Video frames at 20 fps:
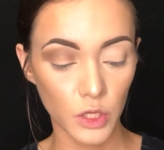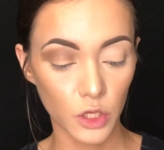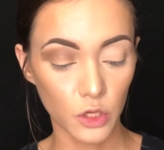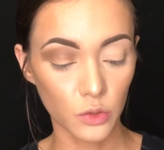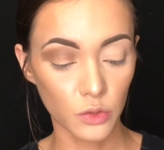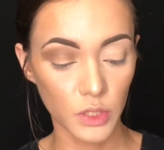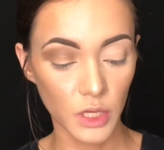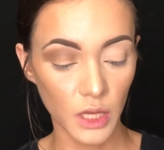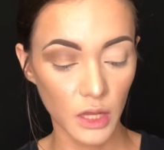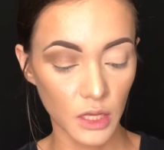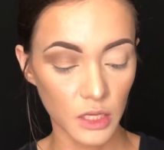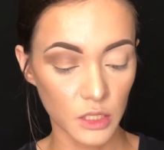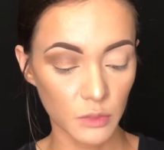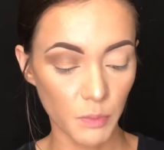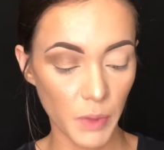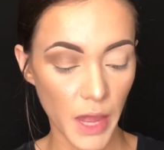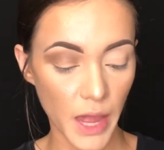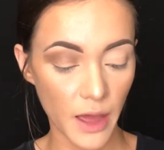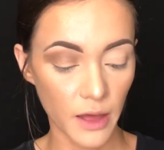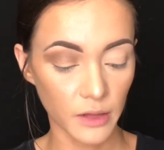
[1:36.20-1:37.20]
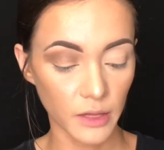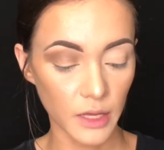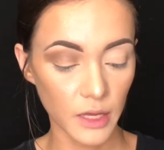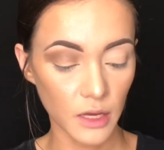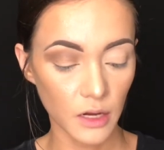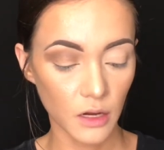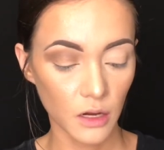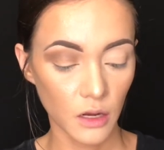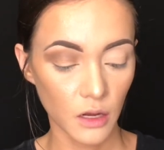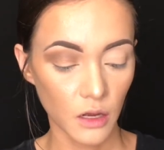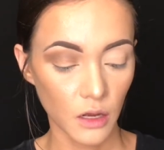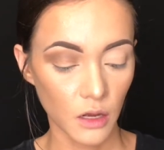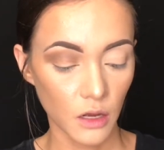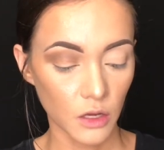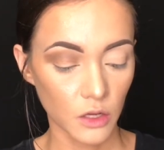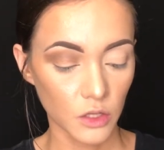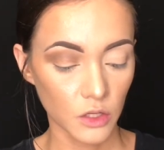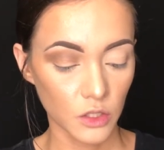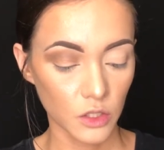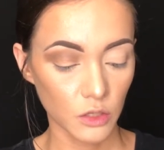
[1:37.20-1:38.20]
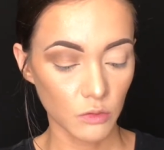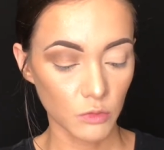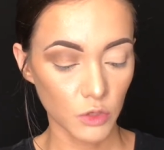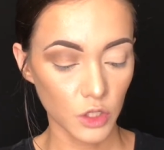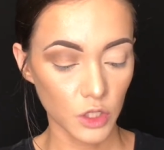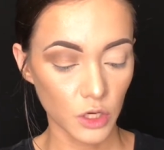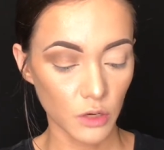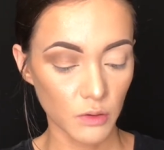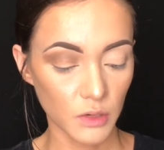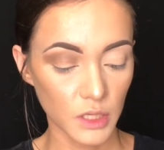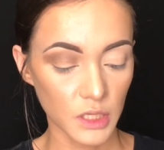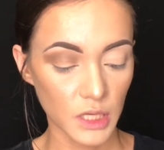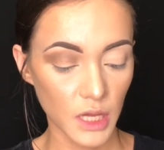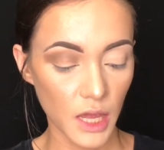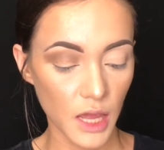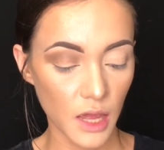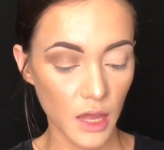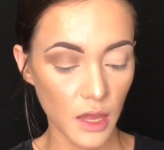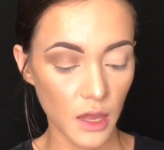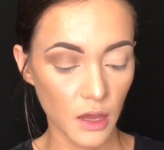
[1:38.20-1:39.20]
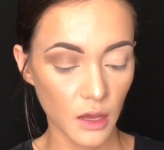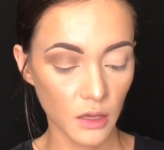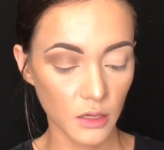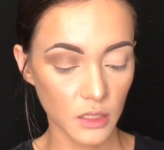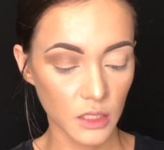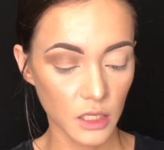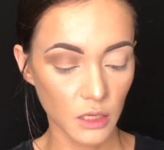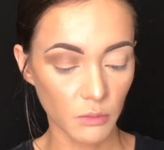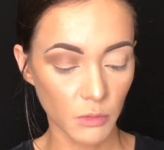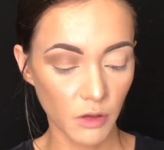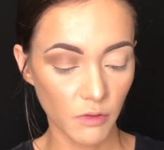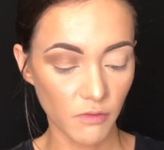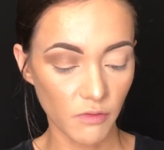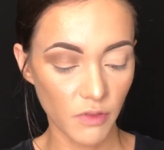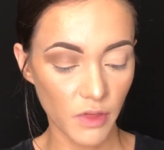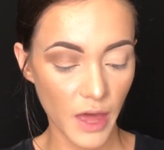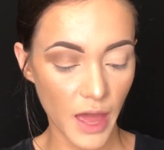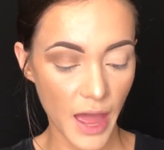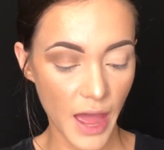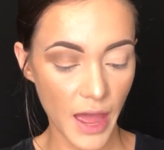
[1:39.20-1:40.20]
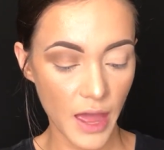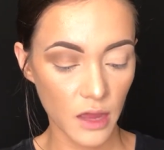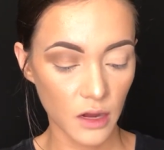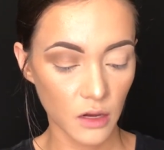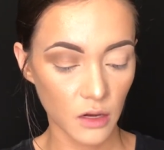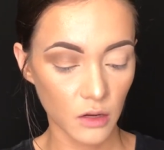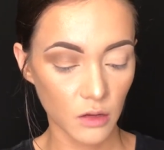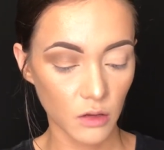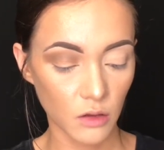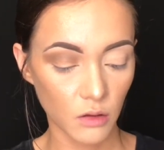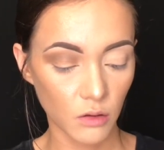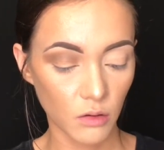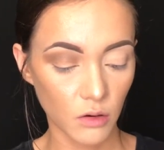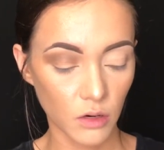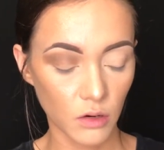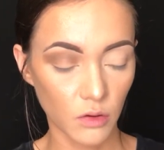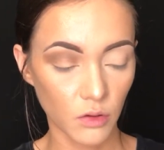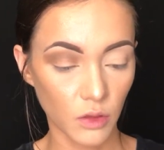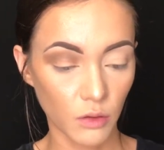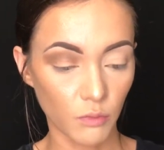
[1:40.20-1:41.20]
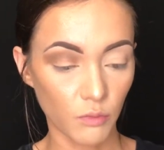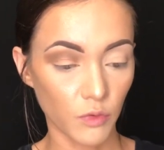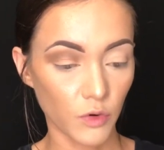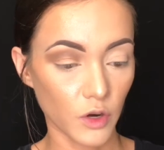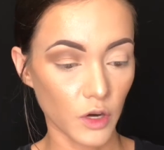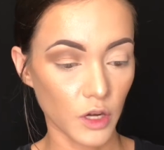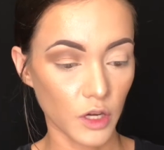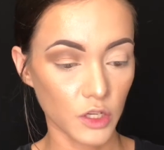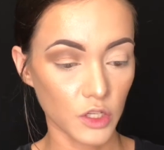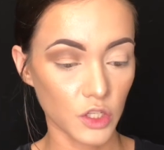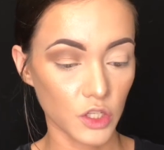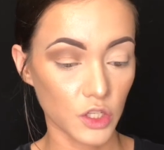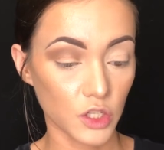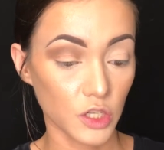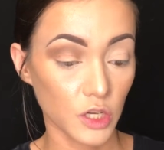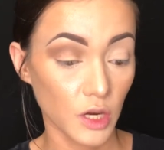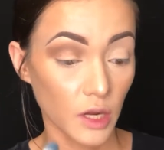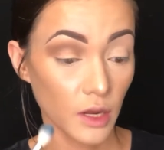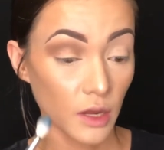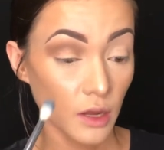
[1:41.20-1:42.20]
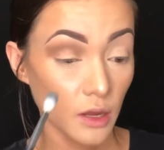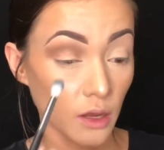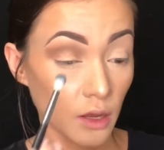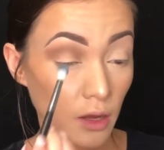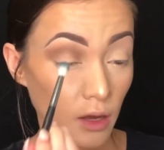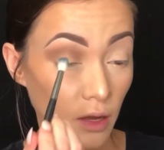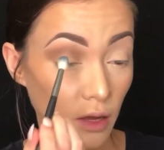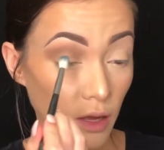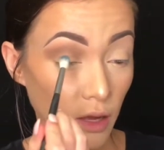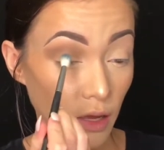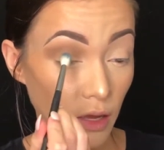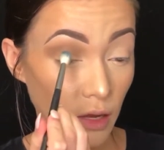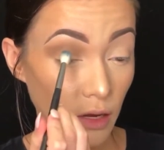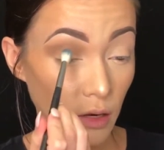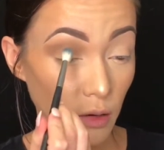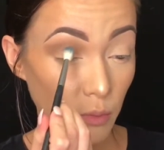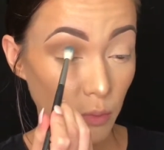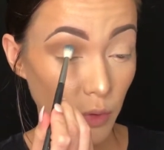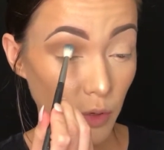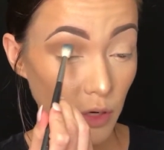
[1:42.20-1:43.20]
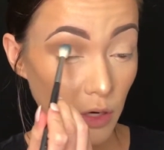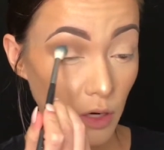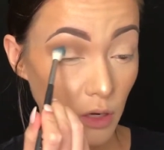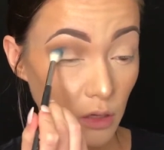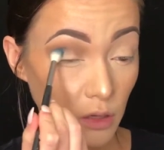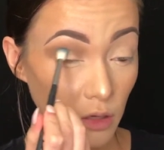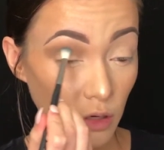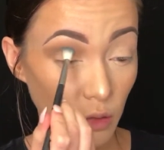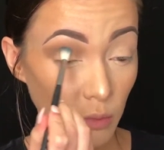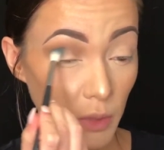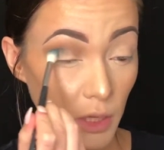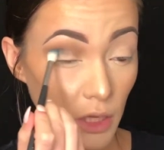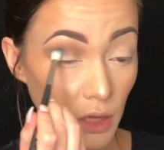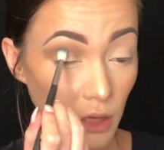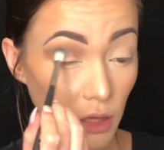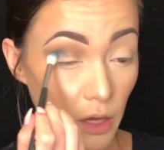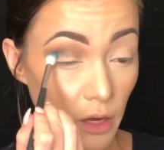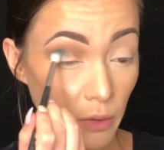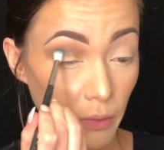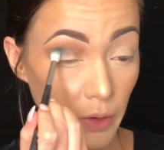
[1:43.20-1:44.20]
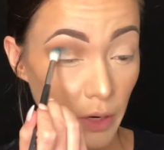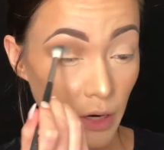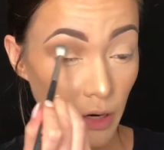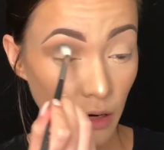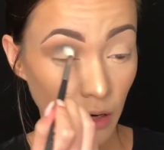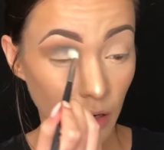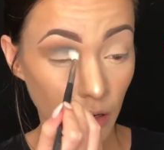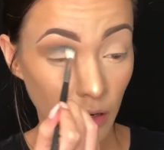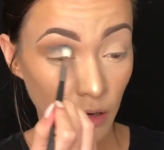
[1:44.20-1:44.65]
using this palette. So I'm just going to take some of that, coat it on the brush, and put it a little bit lower.